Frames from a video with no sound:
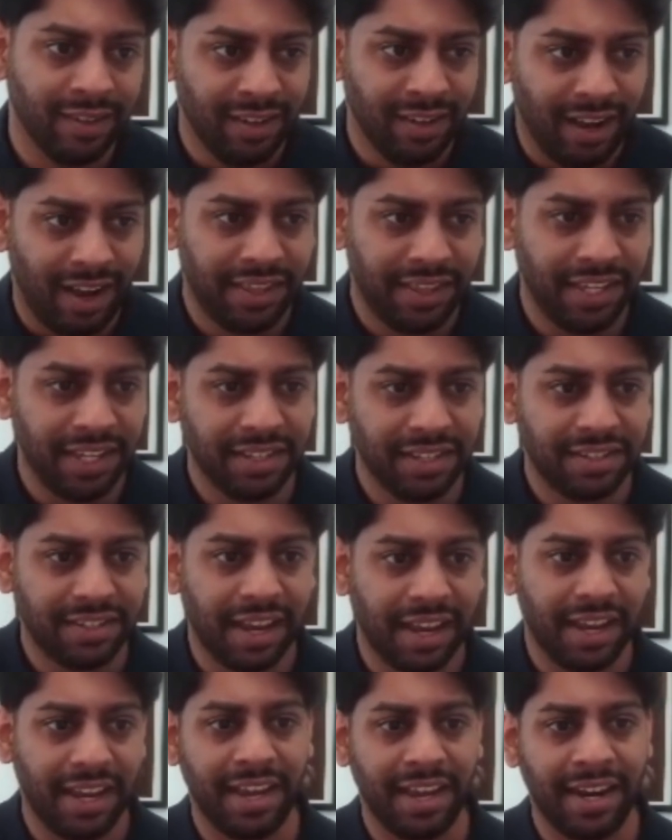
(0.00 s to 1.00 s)
I think it's
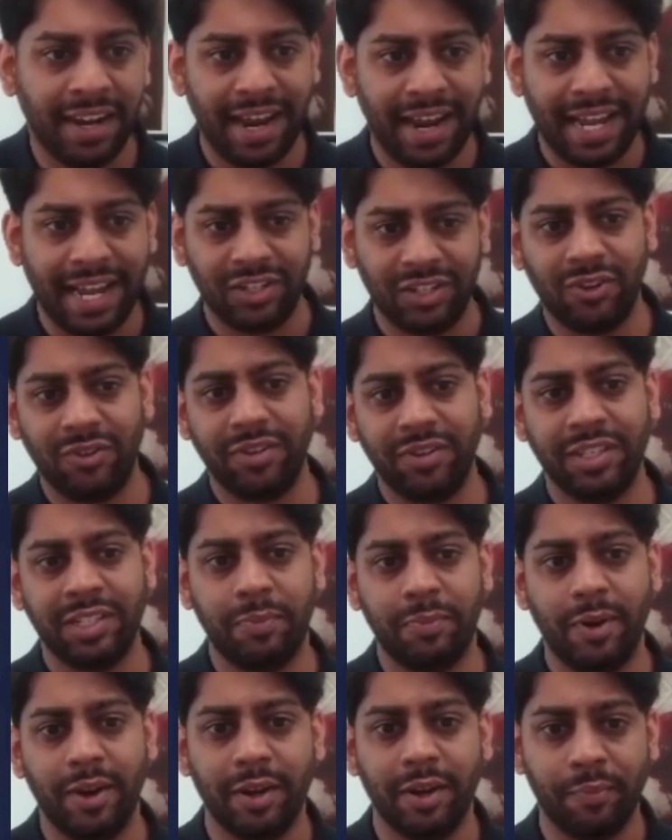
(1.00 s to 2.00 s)
taking an agile
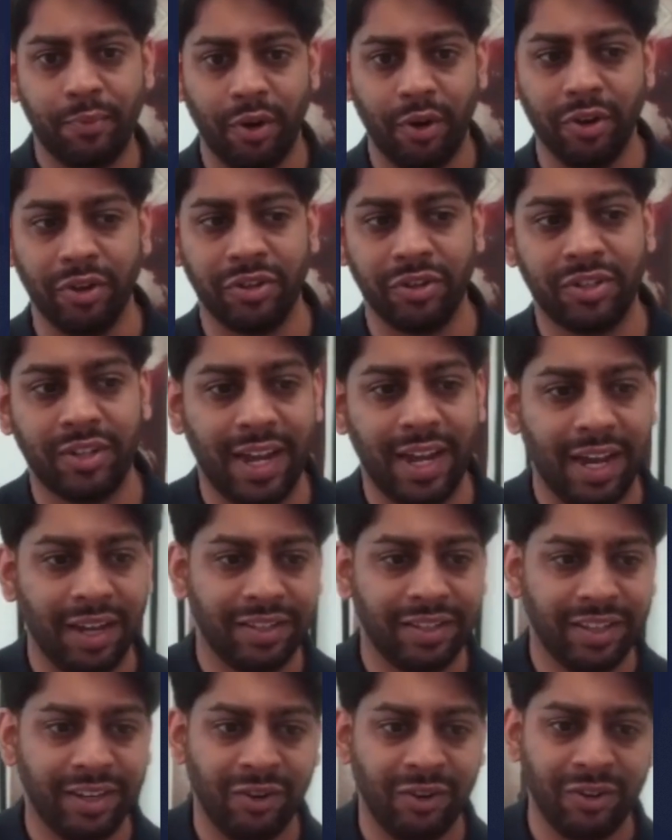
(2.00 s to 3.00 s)
inspired approach to how
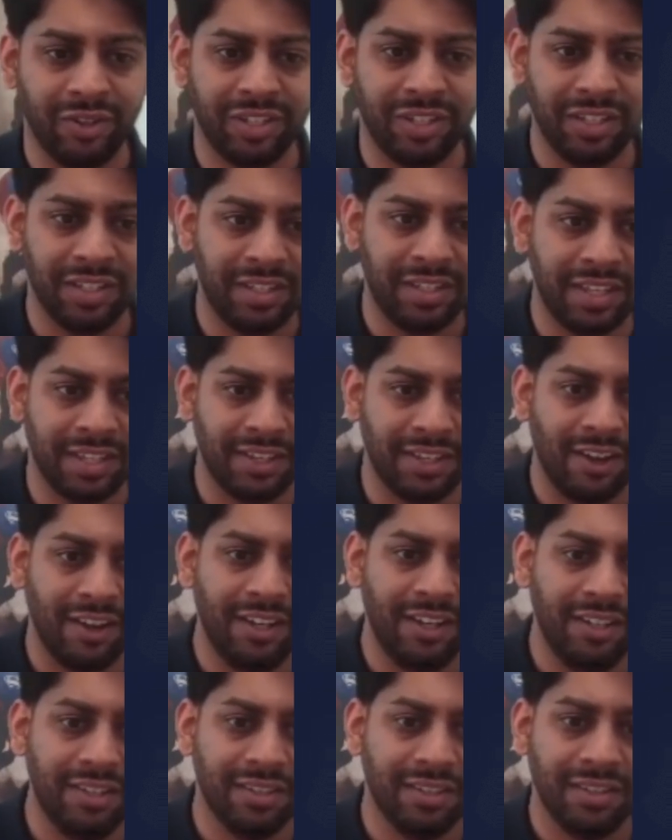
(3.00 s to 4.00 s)
technology is
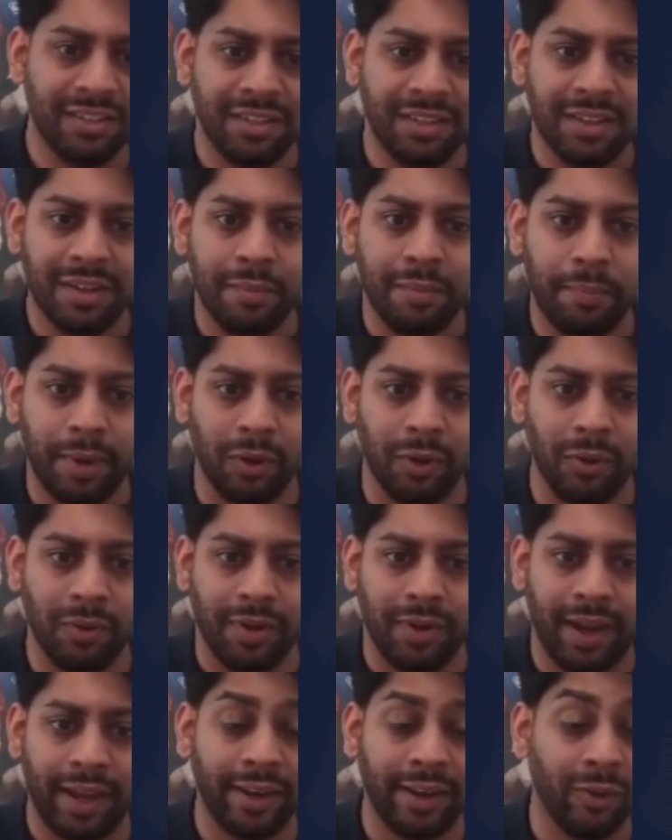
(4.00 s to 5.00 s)
designed,
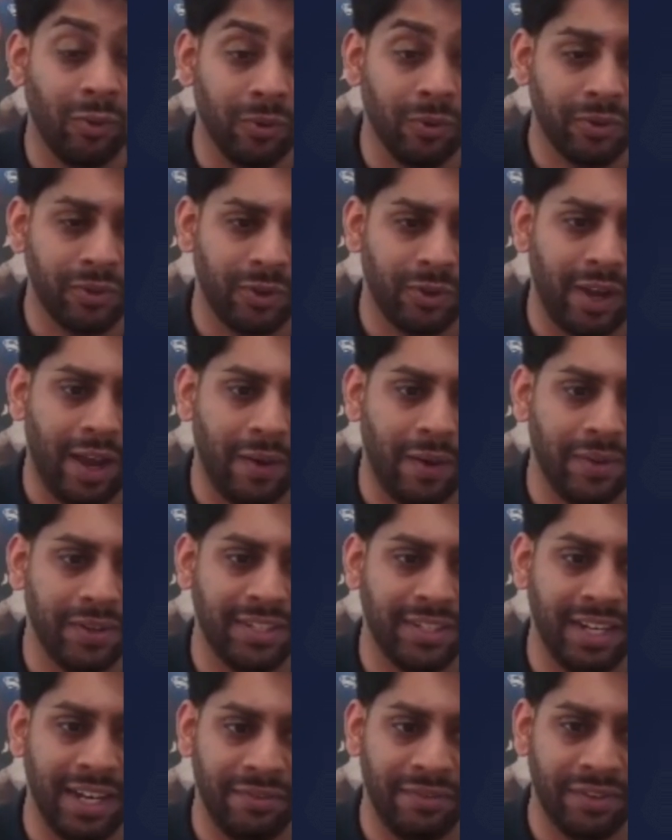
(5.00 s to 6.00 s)
built, and also how it's
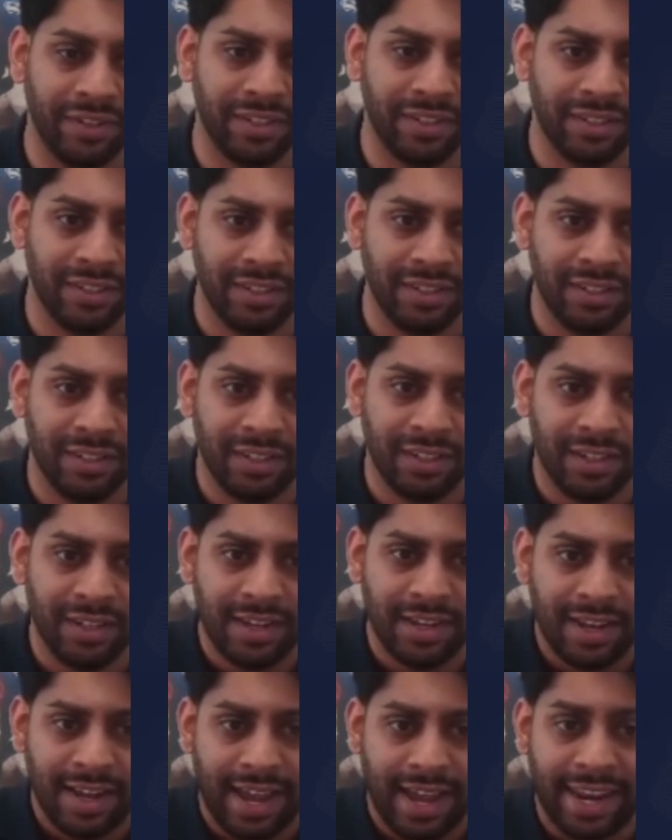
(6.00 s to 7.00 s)
delivered.
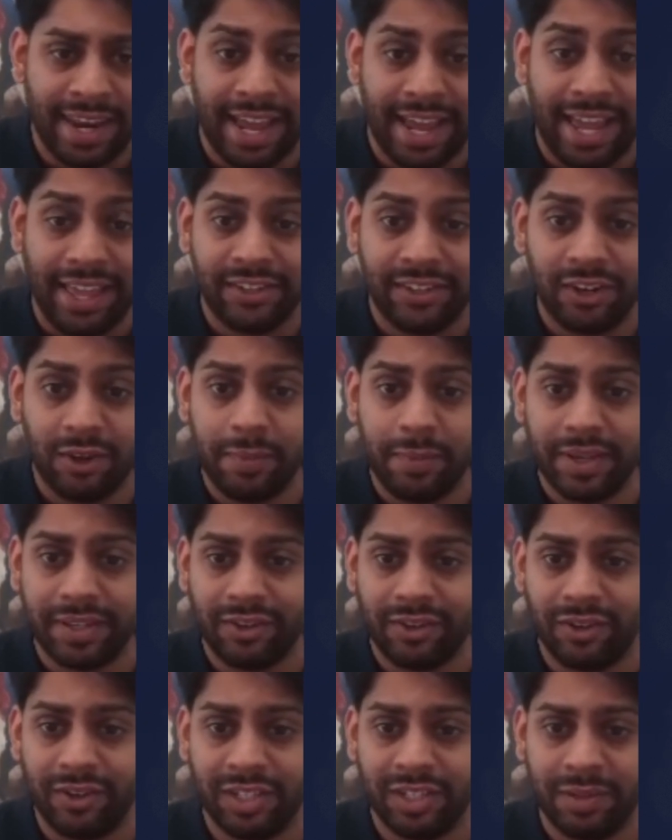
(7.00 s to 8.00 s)
An agile
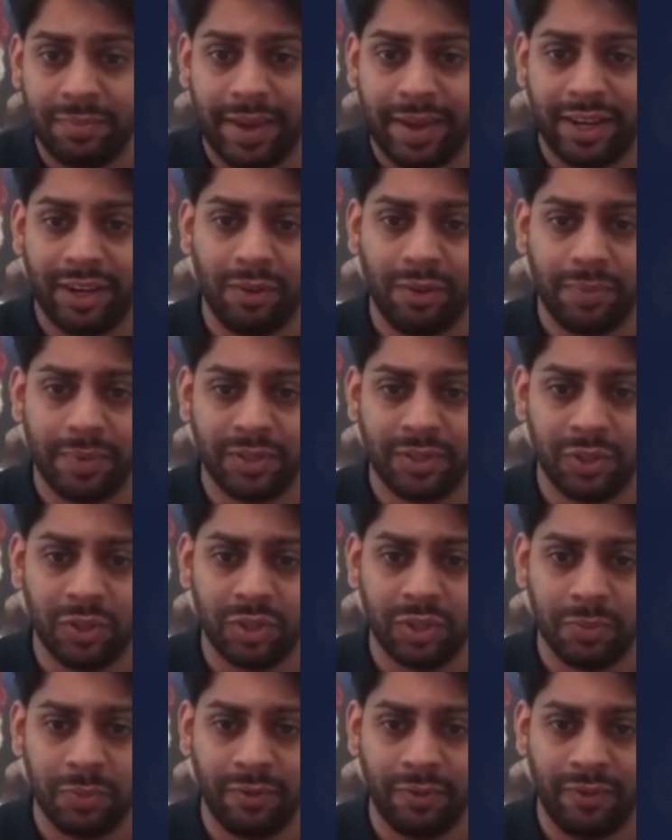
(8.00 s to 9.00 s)
methodology may not be
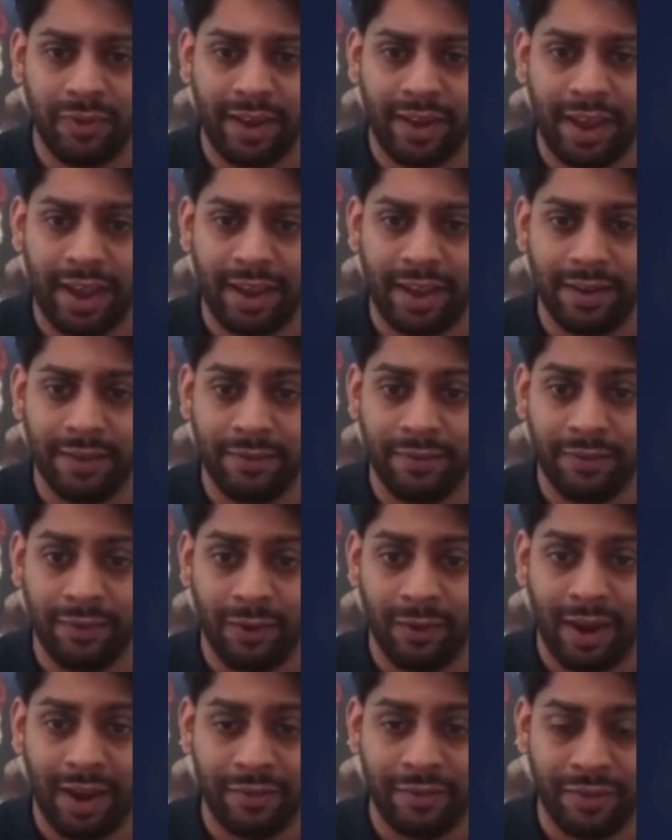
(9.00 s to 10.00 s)
suitable
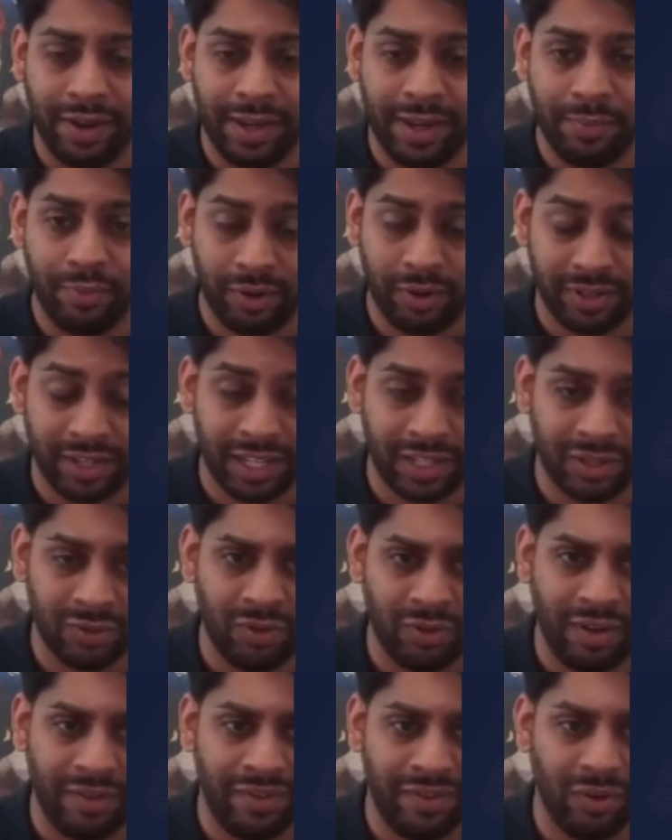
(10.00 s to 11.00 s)
for every project
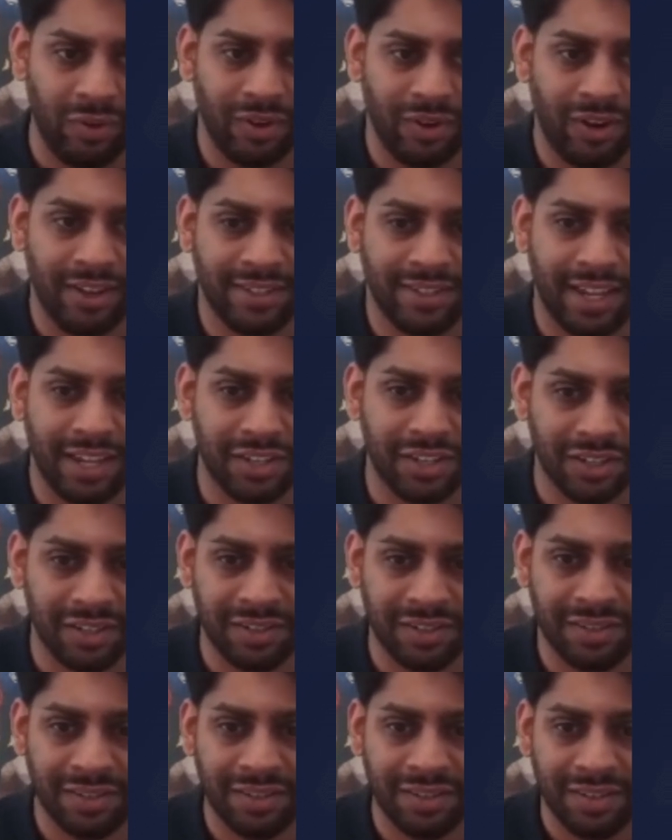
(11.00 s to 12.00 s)
or every organization,
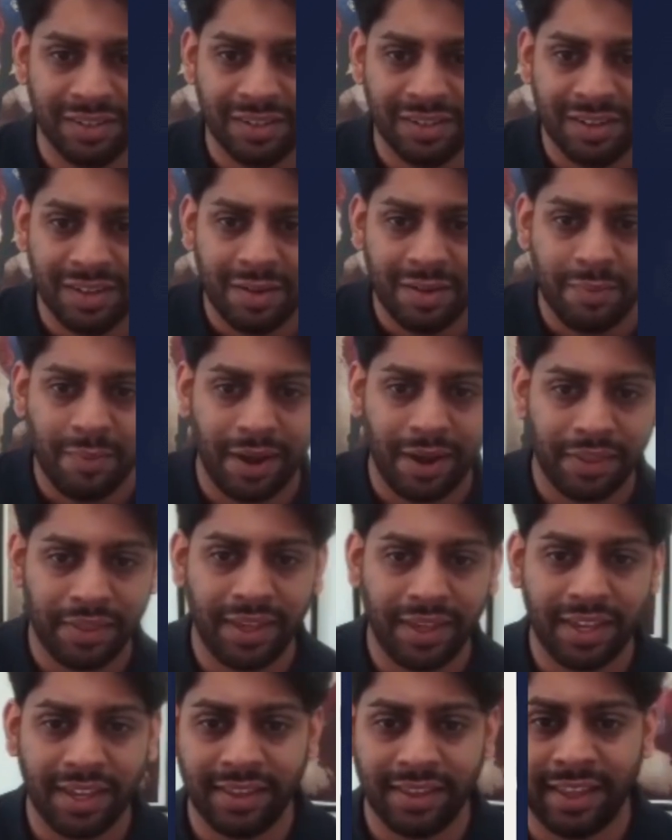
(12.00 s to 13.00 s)
but I
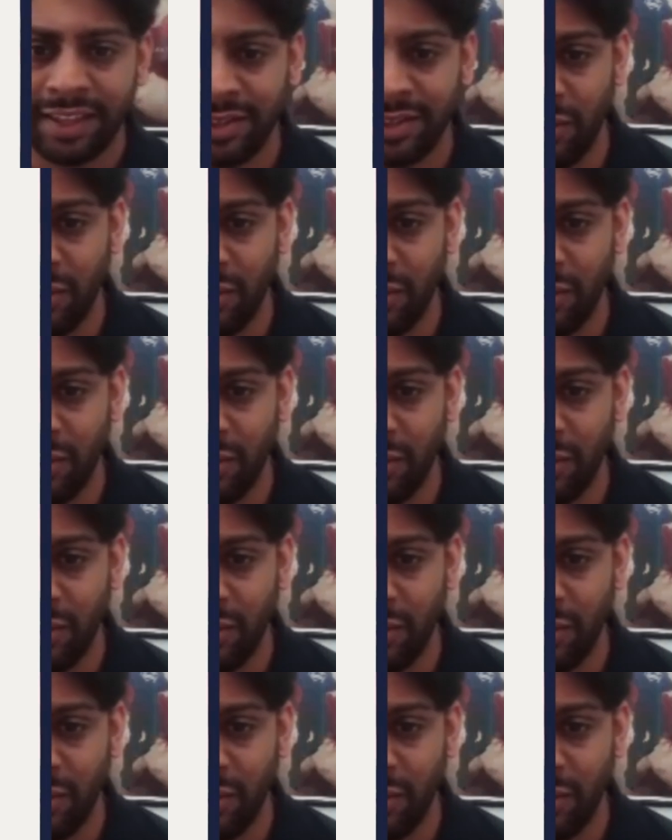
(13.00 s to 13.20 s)
think there's